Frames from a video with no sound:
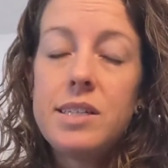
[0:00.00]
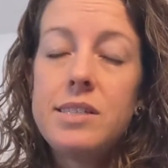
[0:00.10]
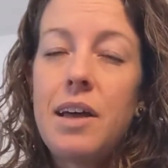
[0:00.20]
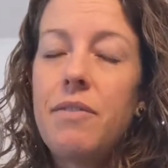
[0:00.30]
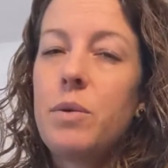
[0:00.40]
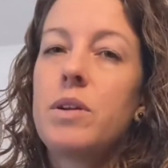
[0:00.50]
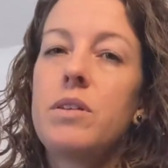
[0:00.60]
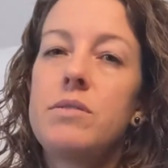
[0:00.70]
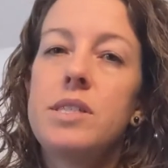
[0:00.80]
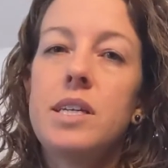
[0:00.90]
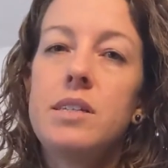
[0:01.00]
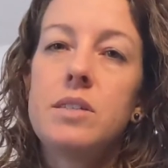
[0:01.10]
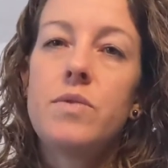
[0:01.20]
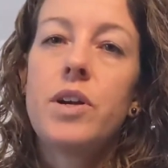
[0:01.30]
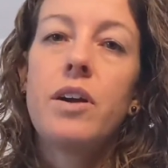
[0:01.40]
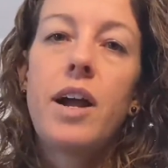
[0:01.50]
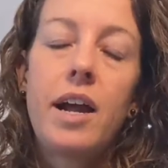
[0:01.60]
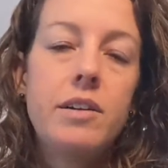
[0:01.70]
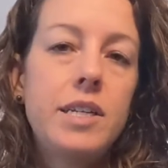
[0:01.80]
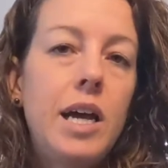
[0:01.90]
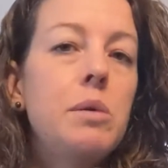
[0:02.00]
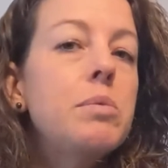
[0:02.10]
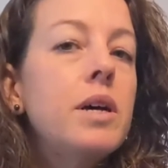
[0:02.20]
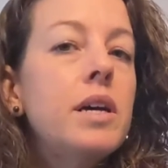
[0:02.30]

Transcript: It's definitely one of those things for your hair type